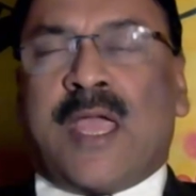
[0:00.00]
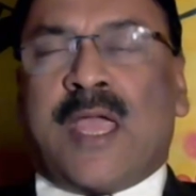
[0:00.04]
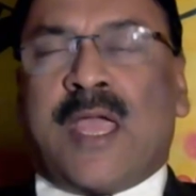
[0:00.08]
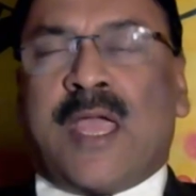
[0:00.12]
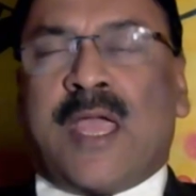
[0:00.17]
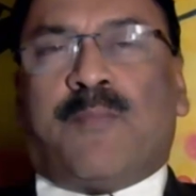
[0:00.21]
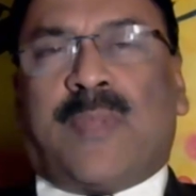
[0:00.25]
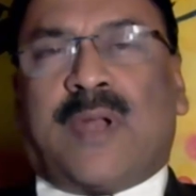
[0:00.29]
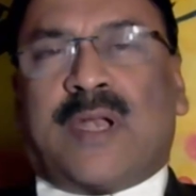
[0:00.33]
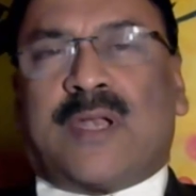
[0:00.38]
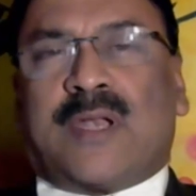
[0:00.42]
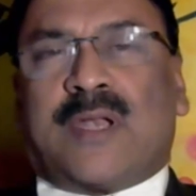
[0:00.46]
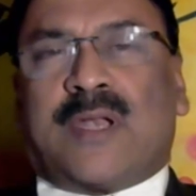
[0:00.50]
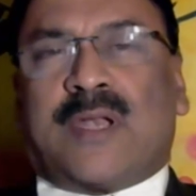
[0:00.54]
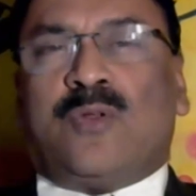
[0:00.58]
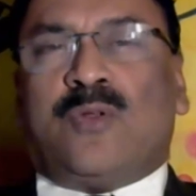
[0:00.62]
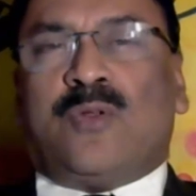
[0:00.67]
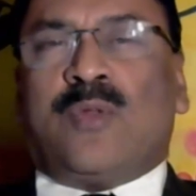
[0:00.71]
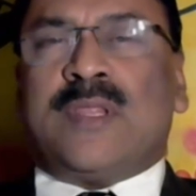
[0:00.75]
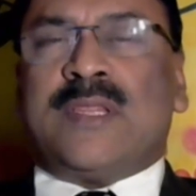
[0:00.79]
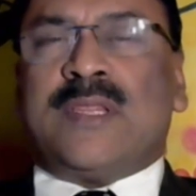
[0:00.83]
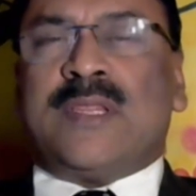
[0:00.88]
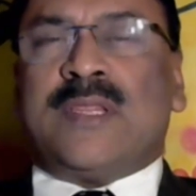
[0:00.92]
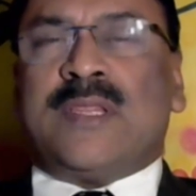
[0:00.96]
but
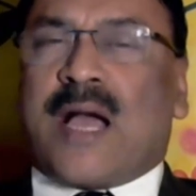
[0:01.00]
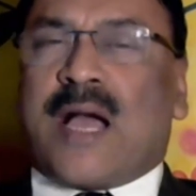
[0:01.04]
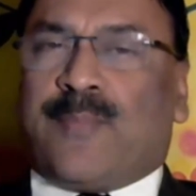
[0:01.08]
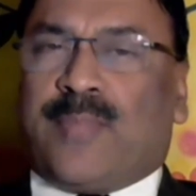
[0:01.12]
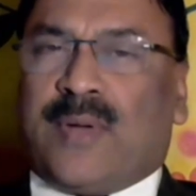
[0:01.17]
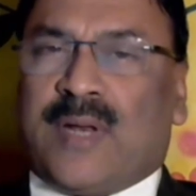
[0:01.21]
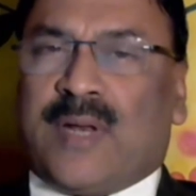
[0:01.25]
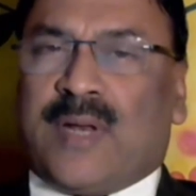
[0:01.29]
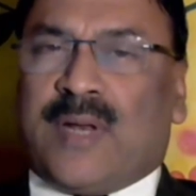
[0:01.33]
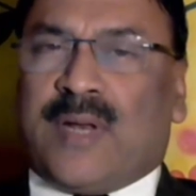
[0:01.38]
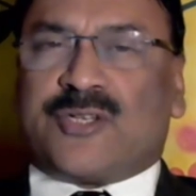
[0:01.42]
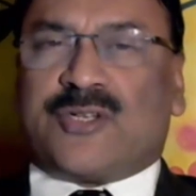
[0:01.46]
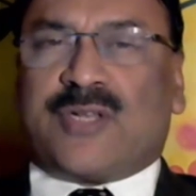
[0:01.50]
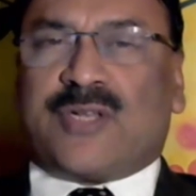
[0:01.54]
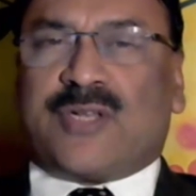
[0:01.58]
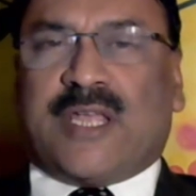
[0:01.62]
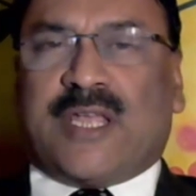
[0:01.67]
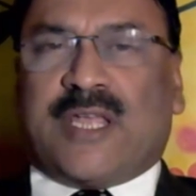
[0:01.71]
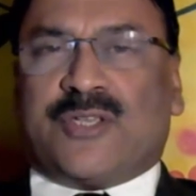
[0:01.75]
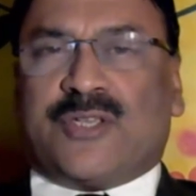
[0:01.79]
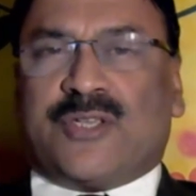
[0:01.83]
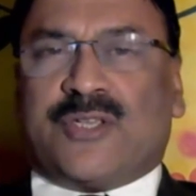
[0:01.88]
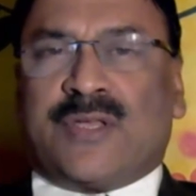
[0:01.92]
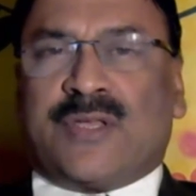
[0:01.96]
during the appellate
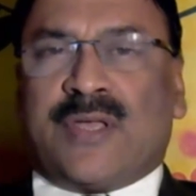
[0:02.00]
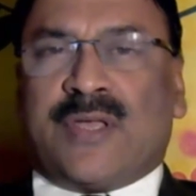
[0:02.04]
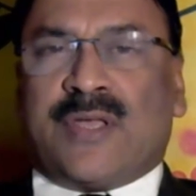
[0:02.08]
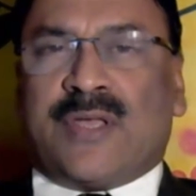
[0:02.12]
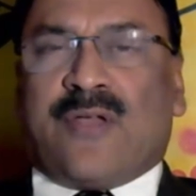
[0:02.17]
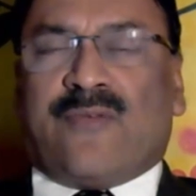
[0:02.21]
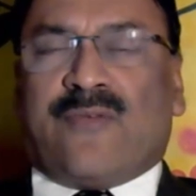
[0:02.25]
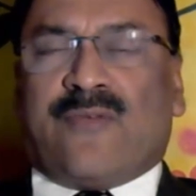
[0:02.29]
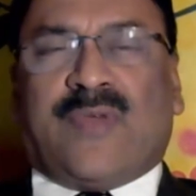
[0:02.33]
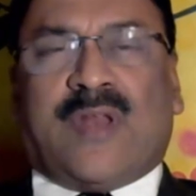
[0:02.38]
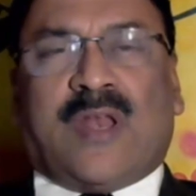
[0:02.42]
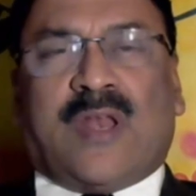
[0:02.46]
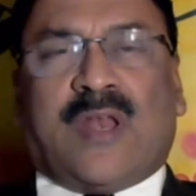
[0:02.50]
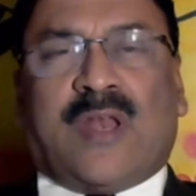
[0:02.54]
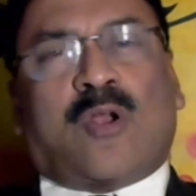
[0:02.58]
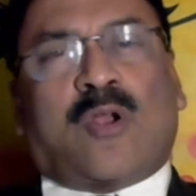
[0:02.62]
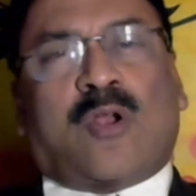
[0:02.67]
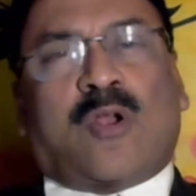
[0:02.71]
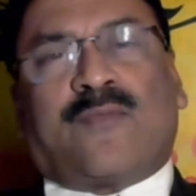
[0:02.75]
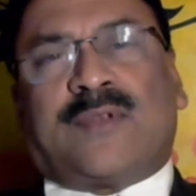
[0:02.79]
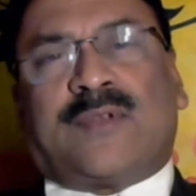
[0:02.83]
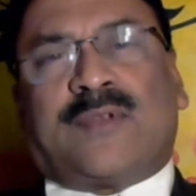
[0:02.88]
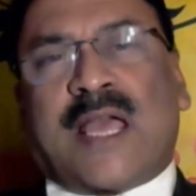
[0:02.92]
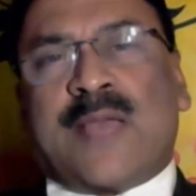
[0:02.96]
stage, when a lot
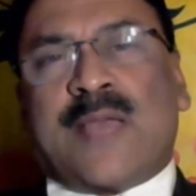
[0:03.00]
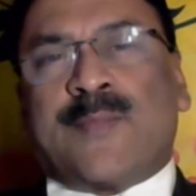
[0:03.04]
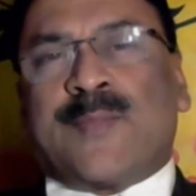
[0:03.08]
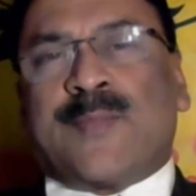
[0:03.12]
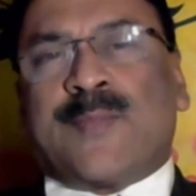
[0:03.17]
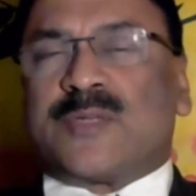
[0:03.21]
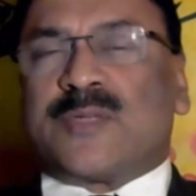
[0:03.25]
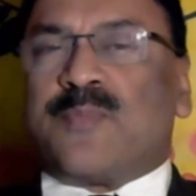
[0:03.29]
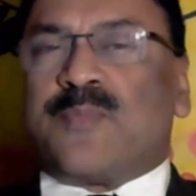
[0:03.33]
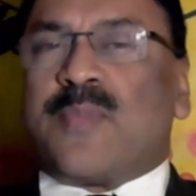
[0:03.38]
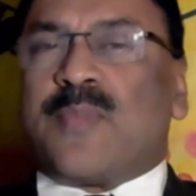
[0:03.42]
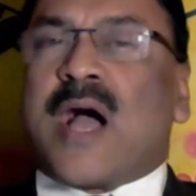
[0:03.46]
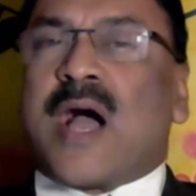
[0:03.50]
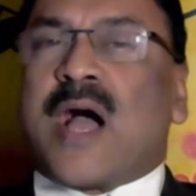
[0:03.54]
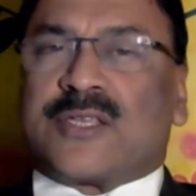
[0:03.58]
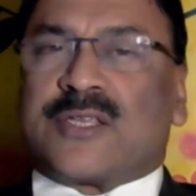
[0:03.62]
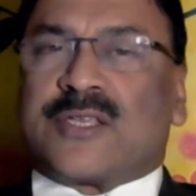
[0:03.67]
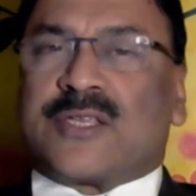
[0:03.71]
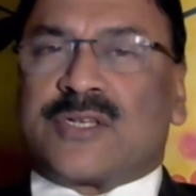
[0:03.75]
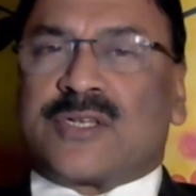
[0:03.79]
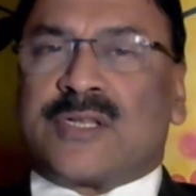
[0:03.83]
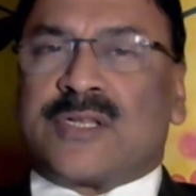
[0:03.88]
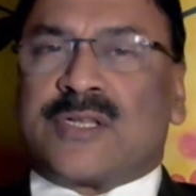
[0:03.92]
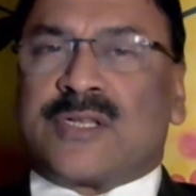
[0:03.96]
of time has
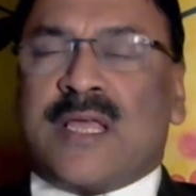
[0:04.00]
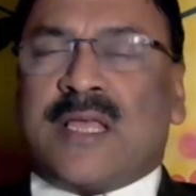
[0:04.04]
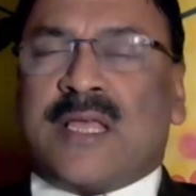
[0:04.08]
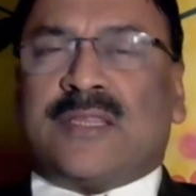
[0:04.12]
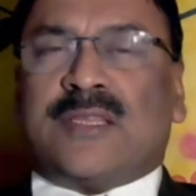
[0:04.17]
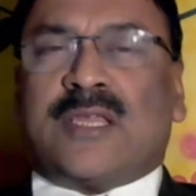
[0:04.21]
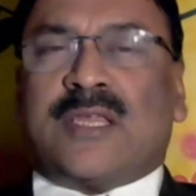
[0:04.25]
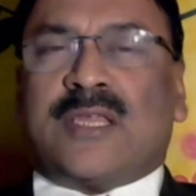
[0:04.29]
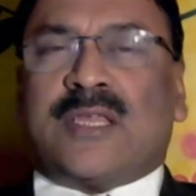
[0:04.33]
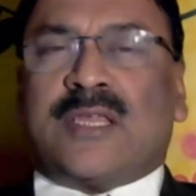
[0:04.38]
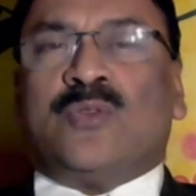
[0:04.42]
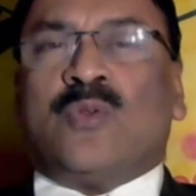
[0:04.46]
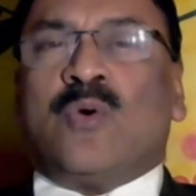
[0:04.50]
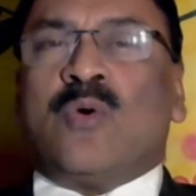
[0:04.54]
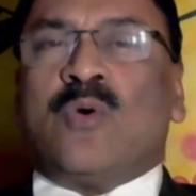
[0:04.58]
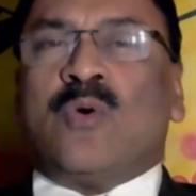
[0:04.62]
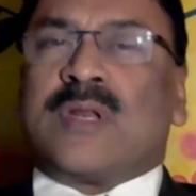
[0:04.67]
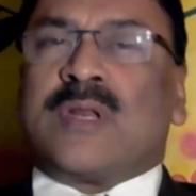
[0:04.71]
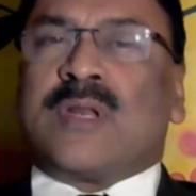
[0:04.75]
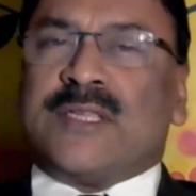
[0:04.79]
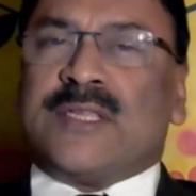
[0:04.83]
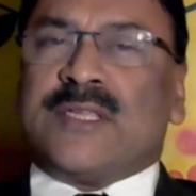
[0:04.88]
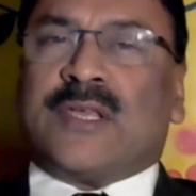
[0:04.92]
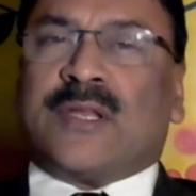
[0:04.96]
passed, there is no
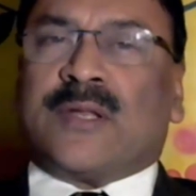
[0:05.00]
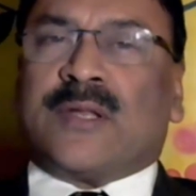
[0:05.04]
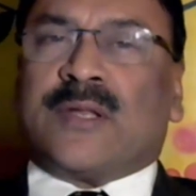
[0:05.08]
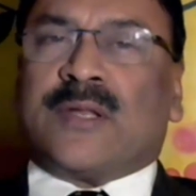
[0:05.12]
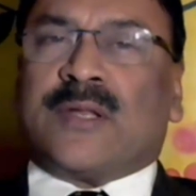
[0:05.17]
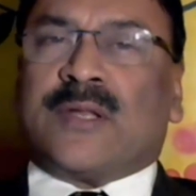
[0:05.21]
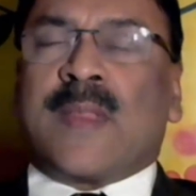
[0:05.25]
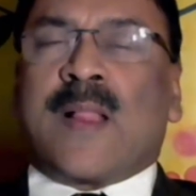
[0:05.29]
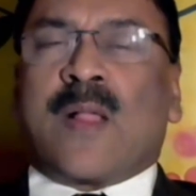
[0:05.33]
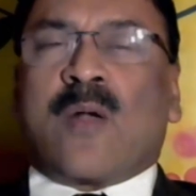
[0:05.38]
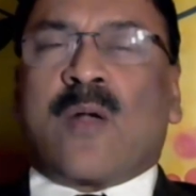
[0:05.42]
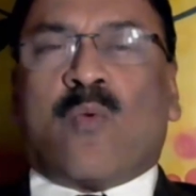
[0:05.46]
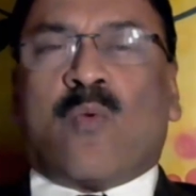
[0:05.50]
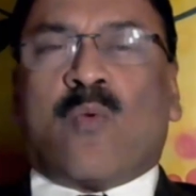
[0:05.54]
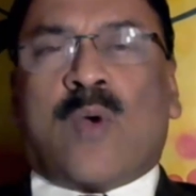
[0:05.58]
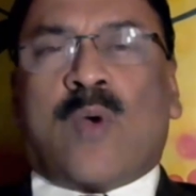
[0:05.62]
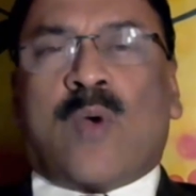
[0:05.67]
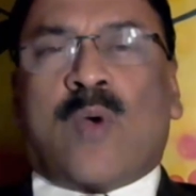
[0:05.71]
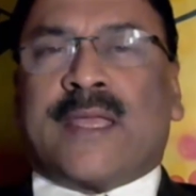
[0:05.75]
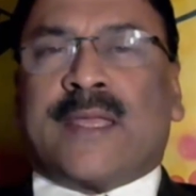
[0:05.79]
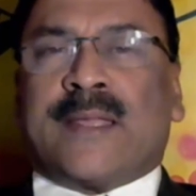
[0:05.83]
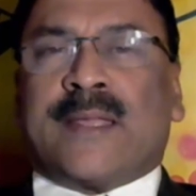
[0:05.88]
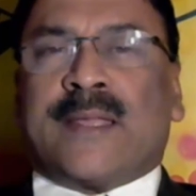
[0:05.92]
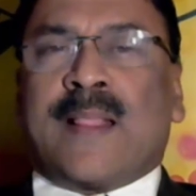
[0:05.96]
reason
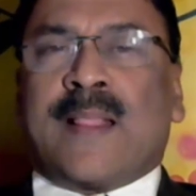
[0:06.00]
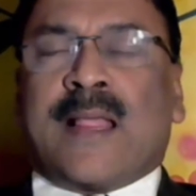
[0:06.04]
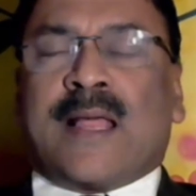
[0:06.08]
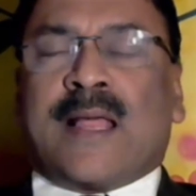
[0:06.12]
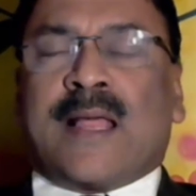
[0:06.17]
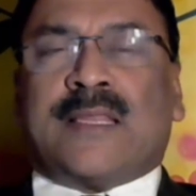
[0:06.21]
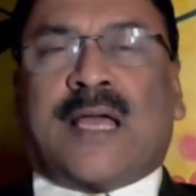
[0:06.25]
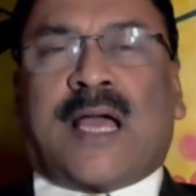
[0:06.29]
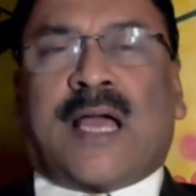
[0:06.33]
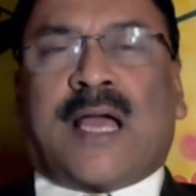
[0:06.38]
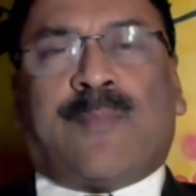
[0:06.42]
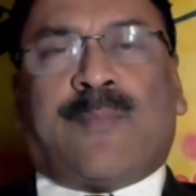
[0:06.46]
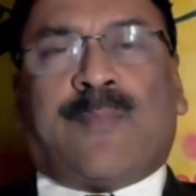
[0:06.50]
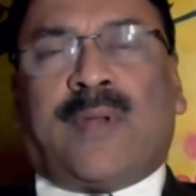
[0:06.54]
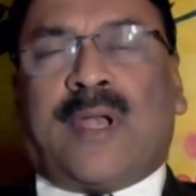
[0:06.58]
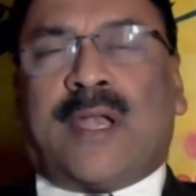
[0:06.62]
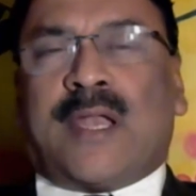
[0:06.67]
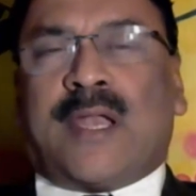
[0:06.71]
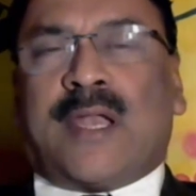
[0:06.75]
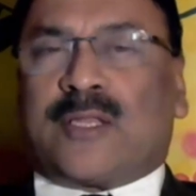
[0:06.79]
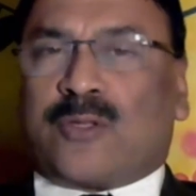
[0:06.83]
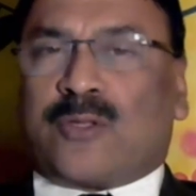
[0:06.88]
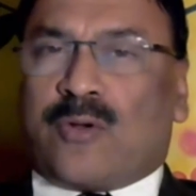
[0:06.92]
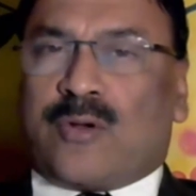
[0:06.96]
why the appellate
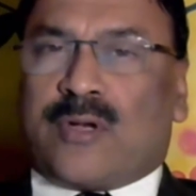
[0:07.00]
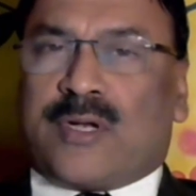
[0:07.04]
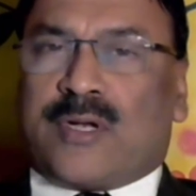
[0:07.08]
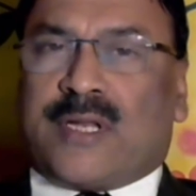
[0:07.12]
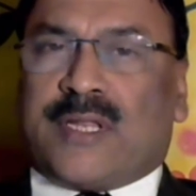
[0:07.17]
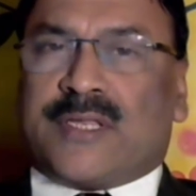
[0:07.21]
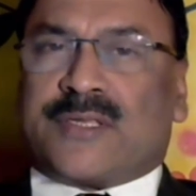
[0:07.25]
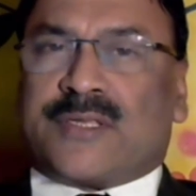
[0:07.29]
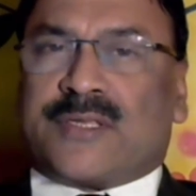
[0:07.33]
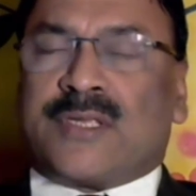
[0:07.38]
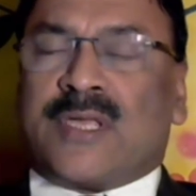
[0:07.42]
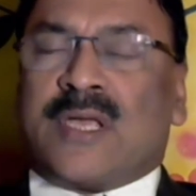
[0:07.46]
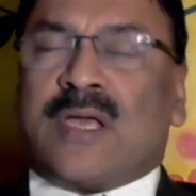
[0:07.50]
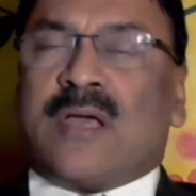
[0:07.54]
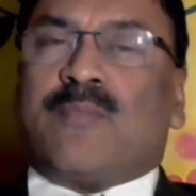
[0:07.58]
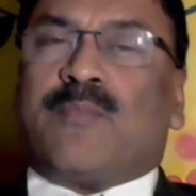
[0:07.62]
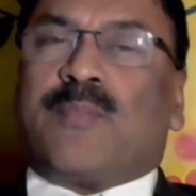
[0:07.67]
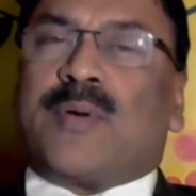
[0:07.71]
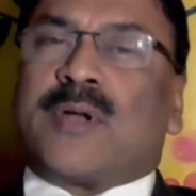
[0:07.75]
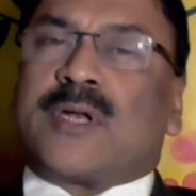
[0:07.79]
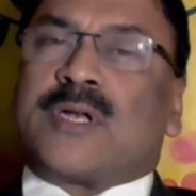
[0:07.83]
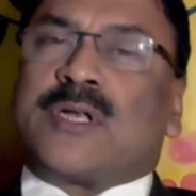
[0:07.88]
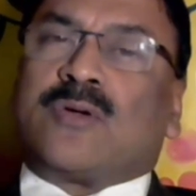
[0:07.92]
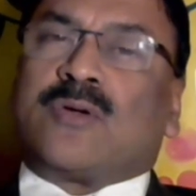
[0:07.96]
authorities,
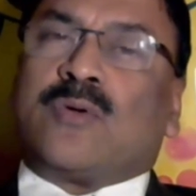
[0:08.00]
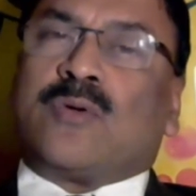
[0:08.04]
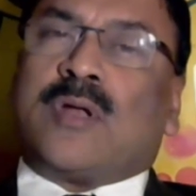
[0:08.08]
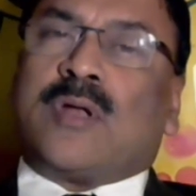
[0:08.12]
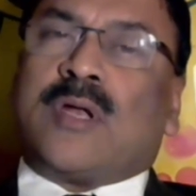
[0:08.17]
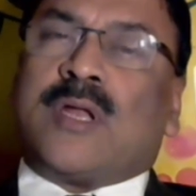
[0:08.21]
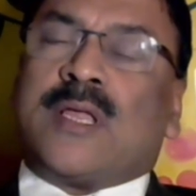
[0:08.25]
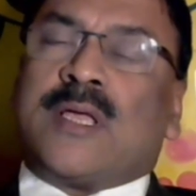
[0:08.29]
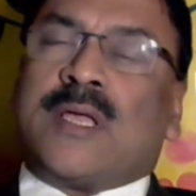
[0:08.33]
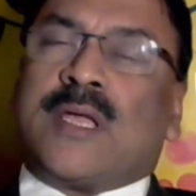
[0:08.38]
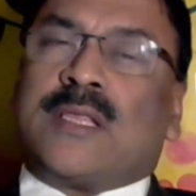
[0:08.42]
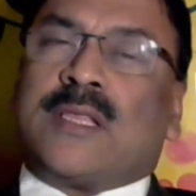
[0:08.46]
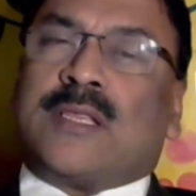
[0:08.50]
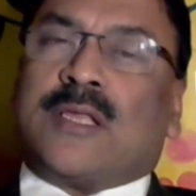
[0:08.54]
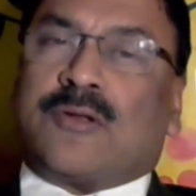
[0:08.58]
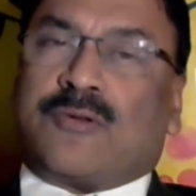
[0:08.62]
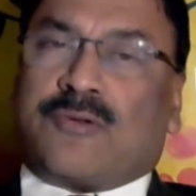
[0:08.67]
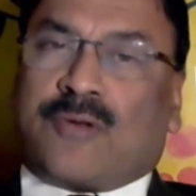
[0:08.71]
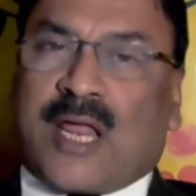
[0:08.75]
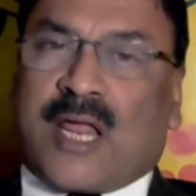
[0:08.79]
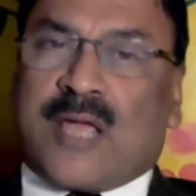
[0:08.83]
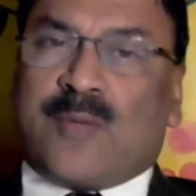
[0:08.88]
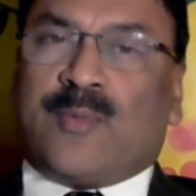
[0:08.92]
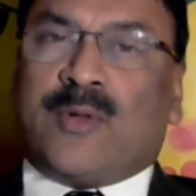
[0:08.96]
particularly the
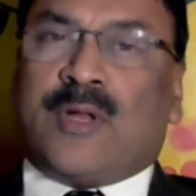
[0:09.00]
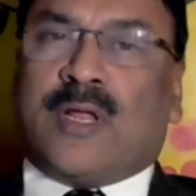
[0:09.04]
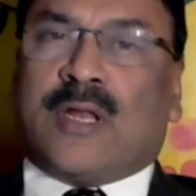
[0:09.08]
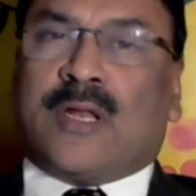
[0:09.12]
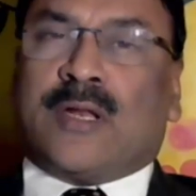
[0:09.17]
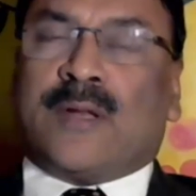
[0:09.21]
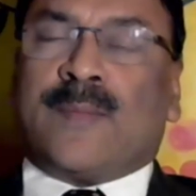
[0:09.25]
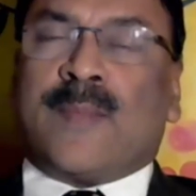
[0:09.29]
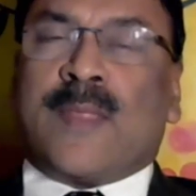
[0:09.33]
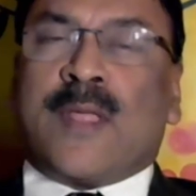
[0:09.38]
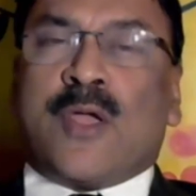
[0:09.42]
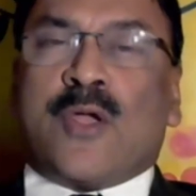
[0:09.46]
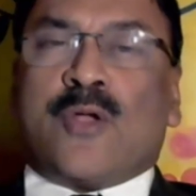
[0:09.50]
tribunal,